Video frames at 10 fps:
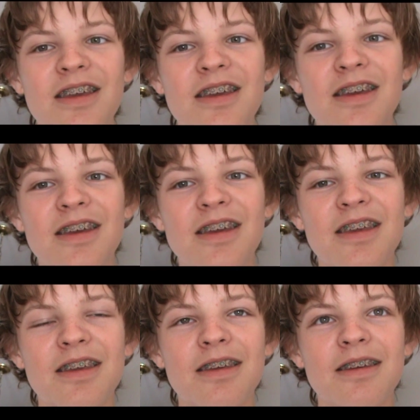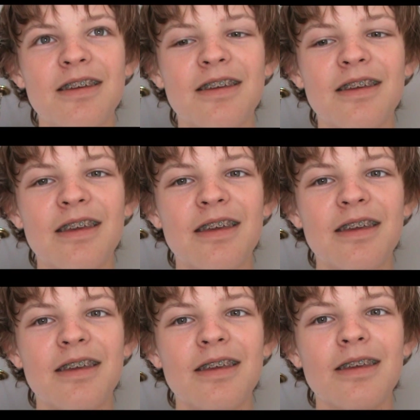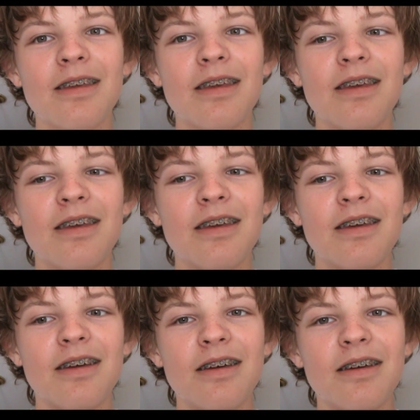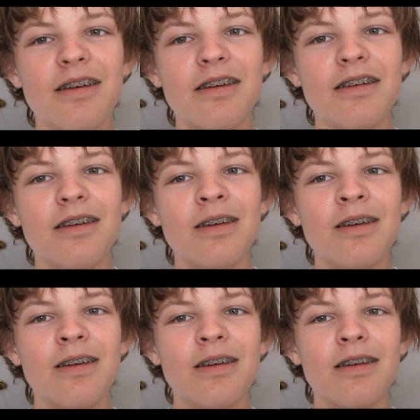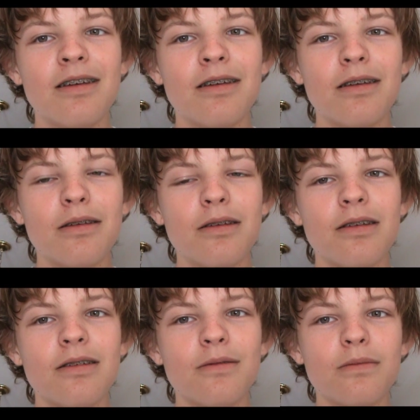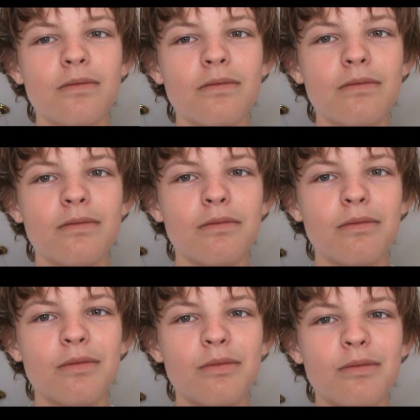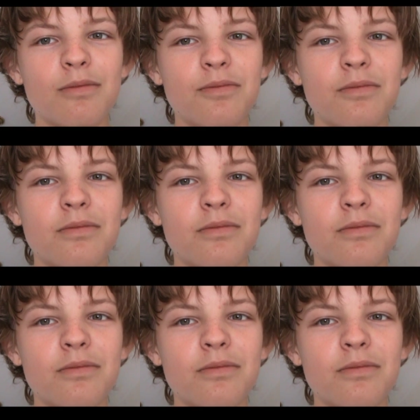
(no one is talking)